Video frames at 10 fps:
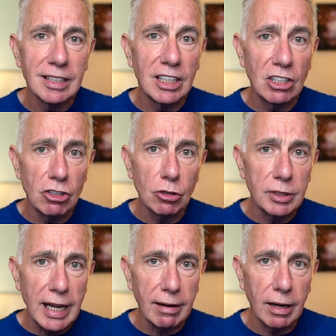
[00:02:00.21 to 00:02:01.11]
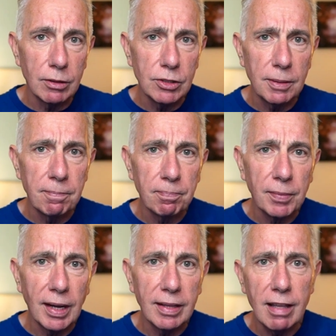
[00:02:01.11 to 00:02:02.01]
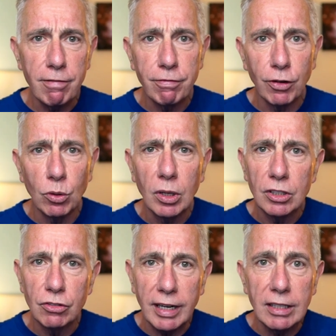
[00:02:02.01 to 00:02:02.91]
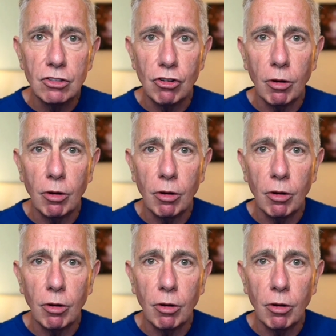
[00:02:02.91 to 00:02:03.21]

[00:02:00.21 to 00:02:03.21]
digital downloads, and their full drag and